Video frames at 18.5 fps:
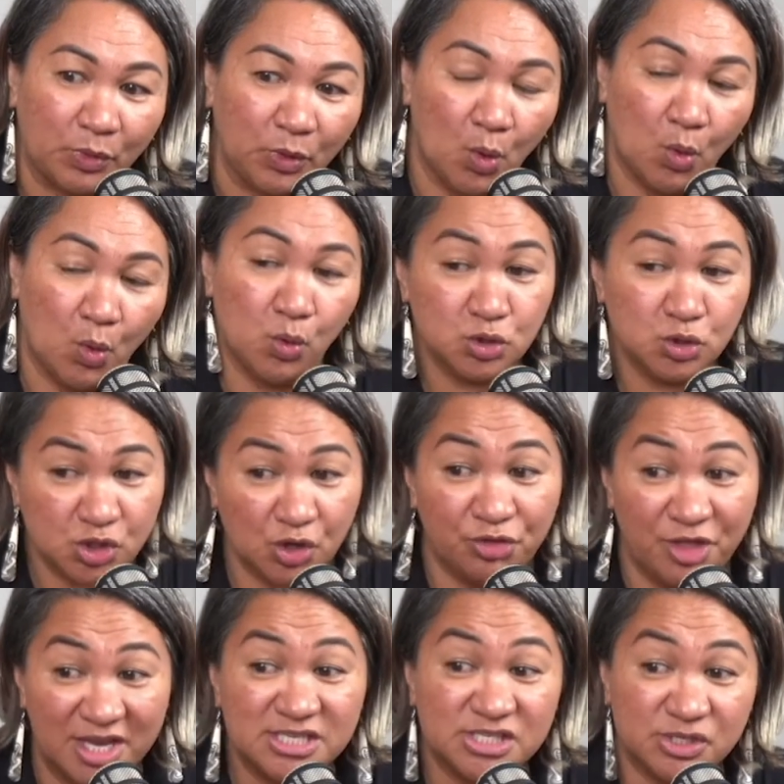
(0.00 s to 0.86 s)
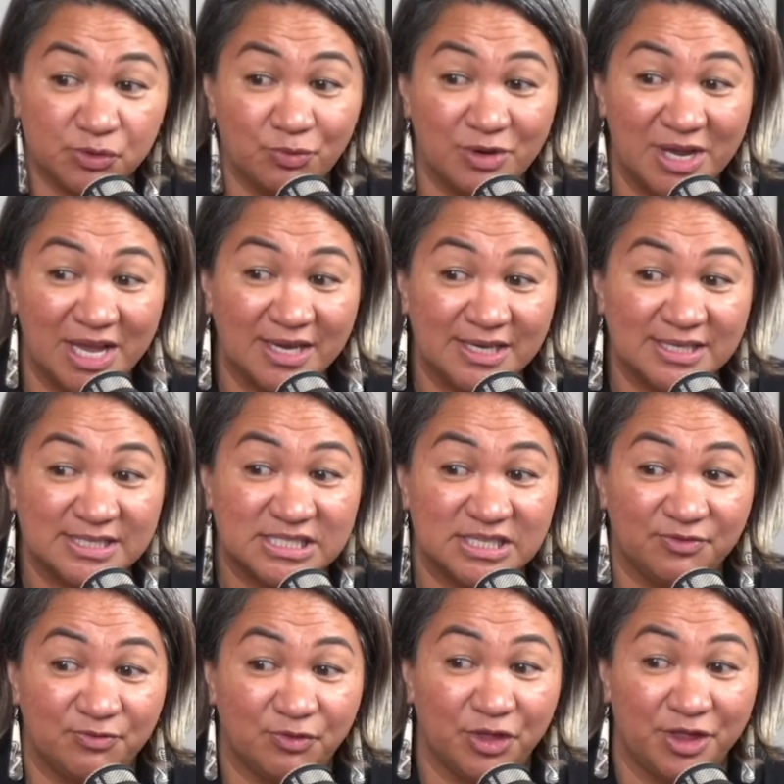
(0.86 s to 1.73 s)
also that is a
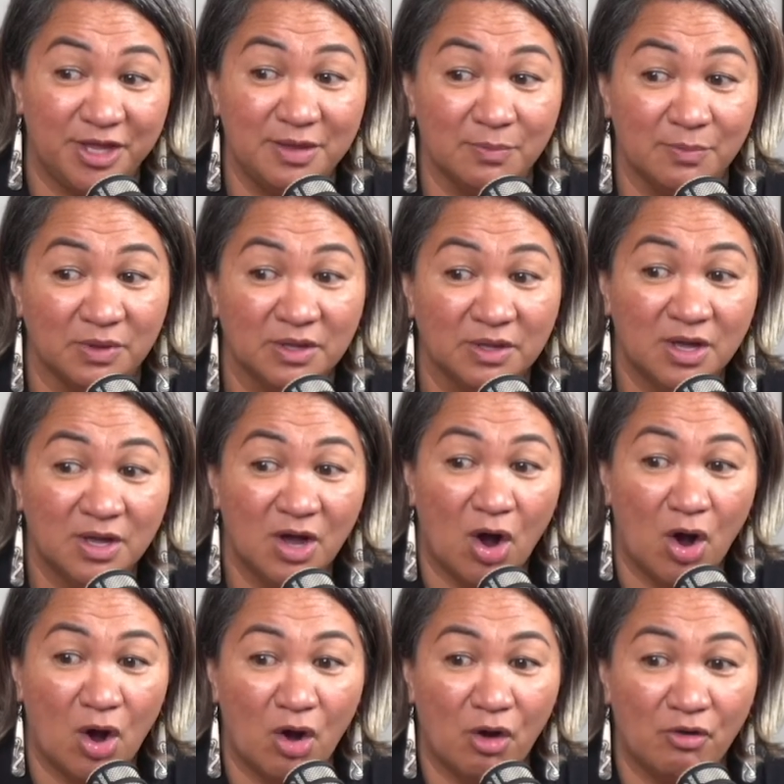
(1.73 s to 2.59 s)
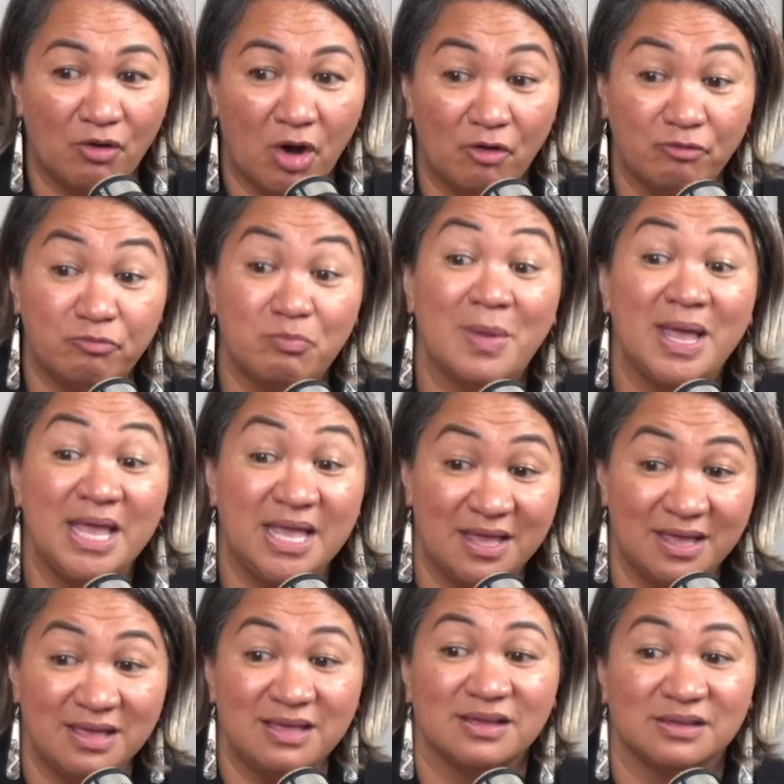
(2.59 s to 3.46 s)
reality for them of
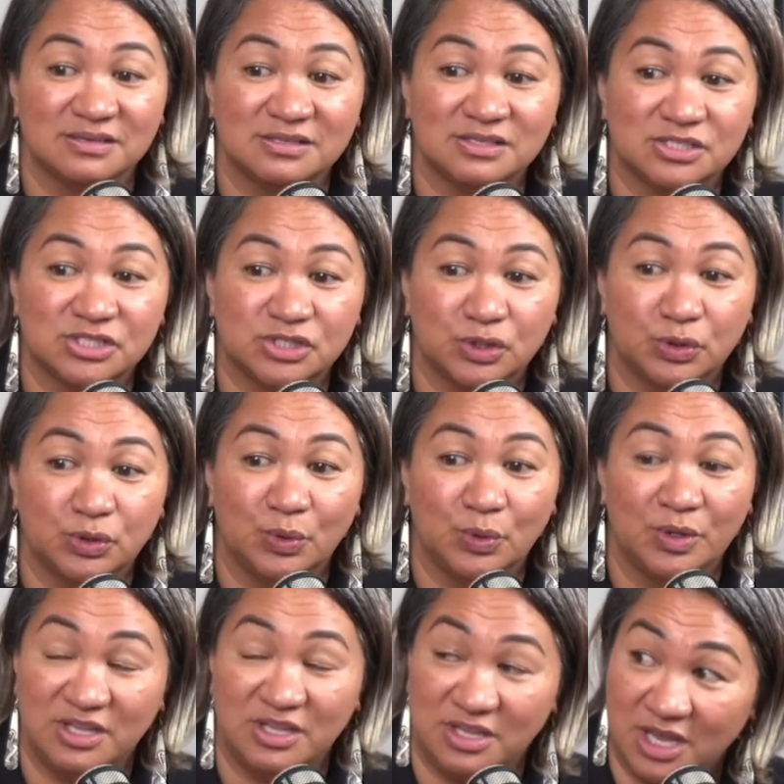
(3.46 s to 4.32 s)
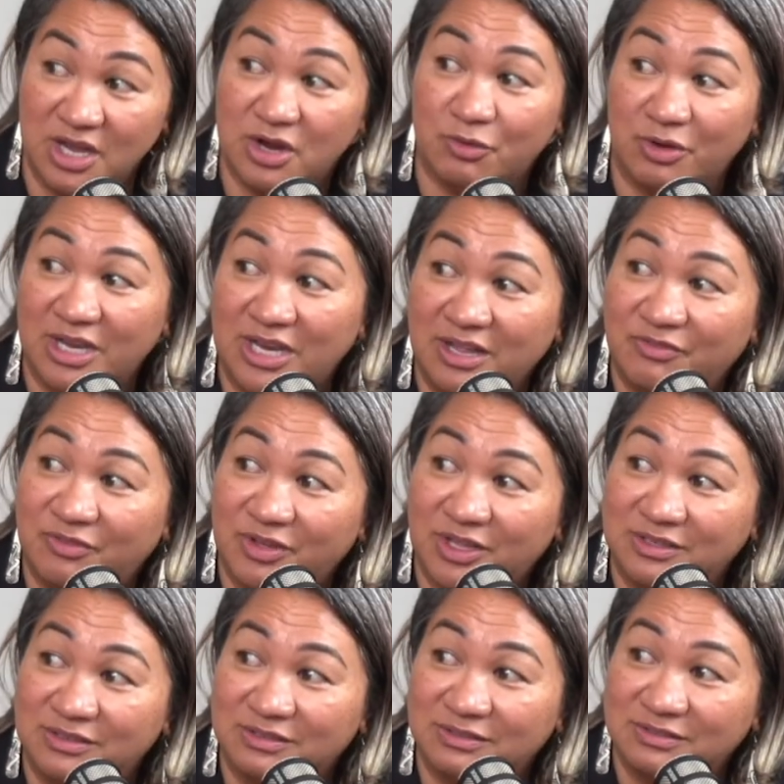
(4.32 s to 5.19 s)
making it to year
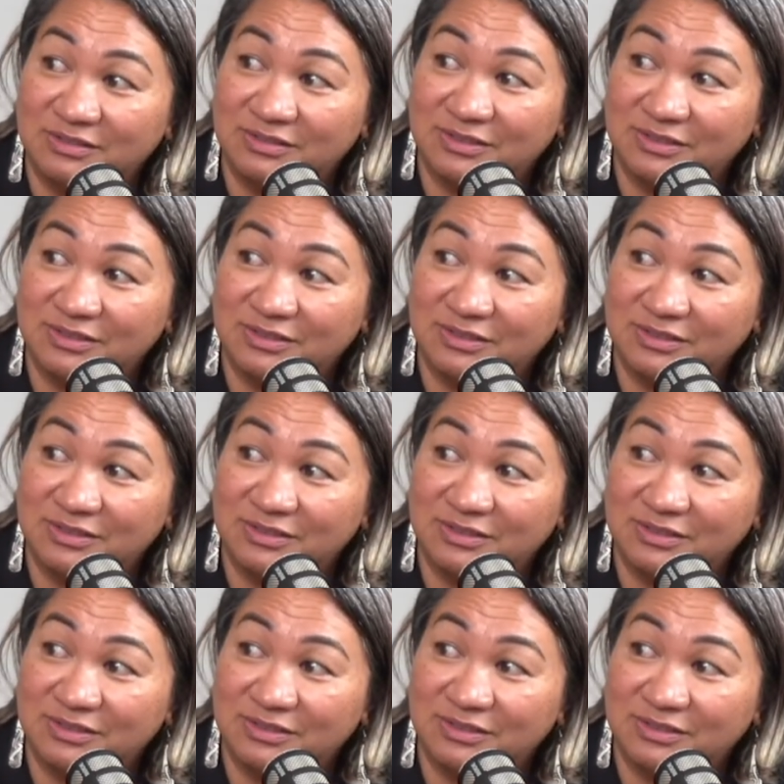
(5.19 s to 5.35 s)
11,